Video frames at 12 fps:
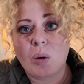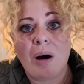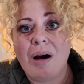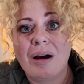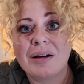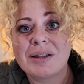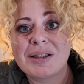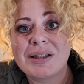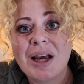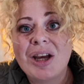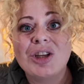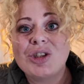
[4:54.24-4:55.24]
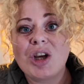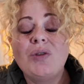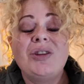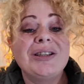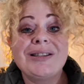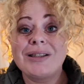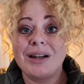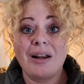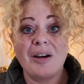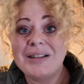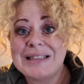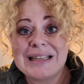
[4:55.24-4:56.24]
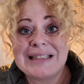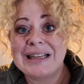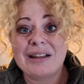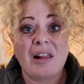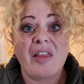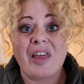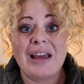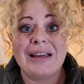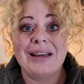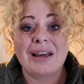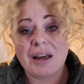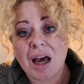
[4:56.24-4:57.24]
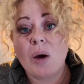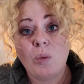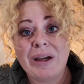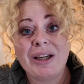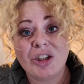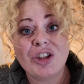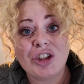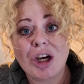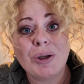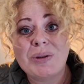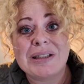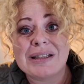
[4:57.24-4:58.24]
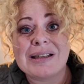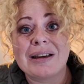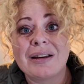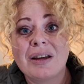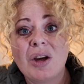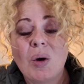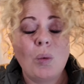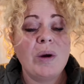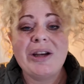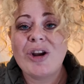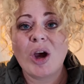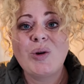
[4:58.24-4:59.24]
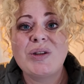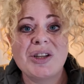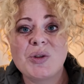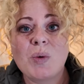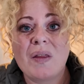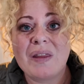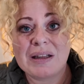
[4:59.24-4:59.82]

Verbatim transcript: quirks. So the slightest little thing and we're going to notice it. We notice when